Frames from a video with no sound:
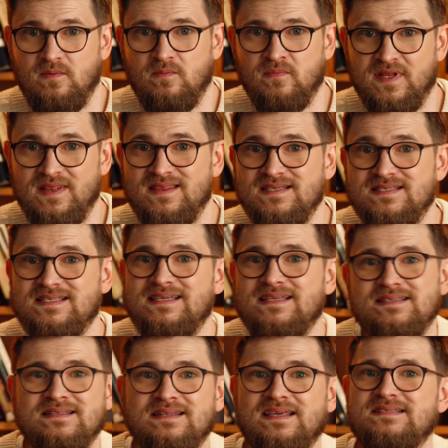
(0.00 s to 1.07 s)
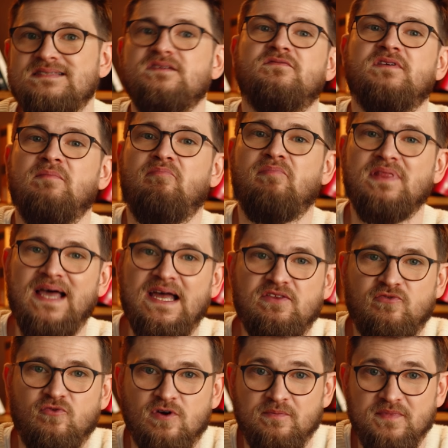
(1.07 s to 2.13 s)
but this isn't a CRM
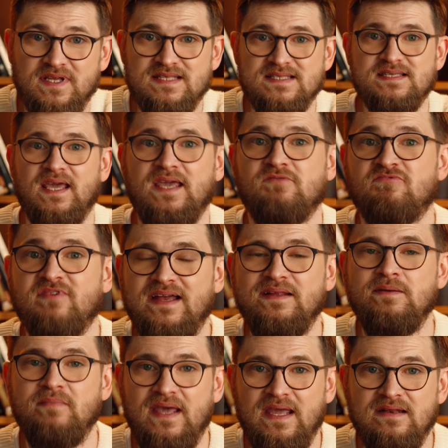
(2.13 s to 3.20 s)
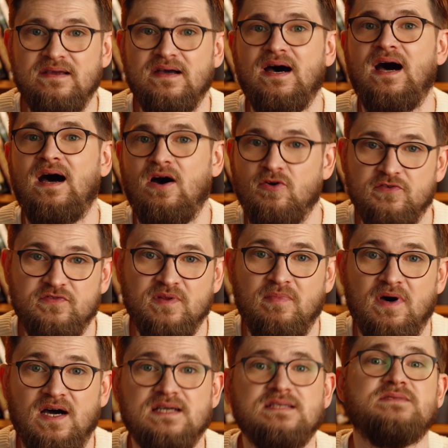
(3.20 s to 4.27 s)
platform. It's a ready-made,
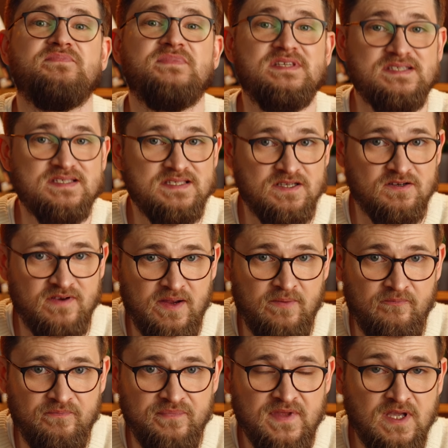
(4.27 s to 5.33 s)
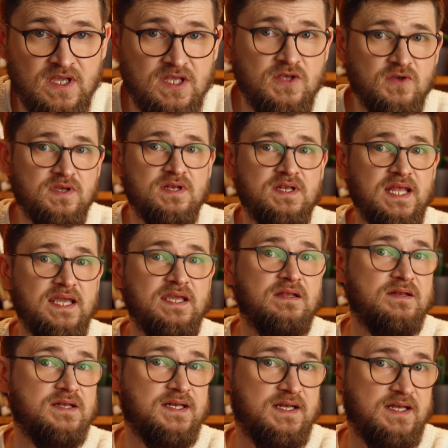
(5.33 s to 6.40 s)
out-of-the-box CRM. You can take
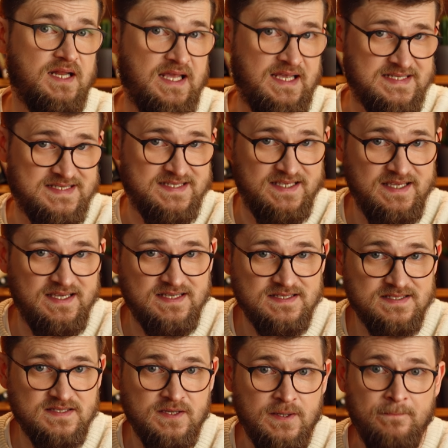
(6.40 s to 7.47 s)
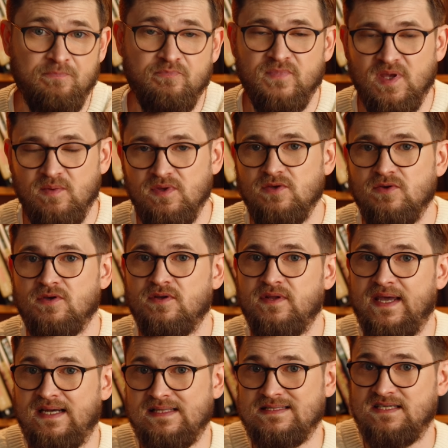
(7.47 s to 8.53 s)
it as is. Maybe you could
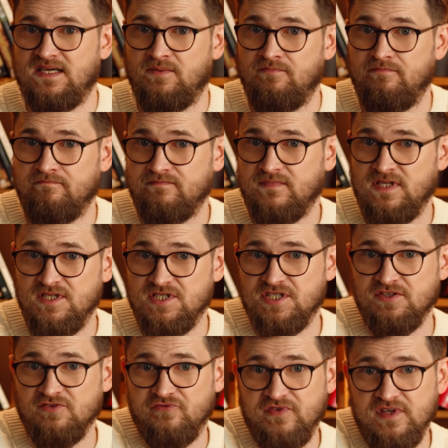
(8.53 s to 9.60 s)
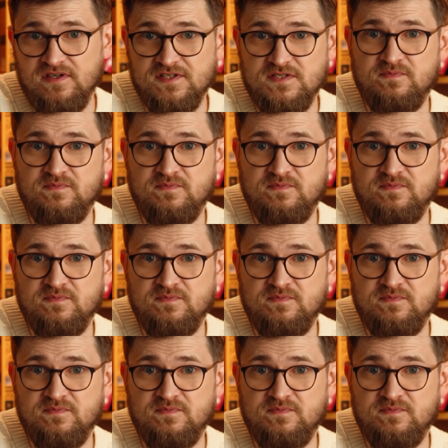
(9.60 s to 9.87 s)
add some additional fields,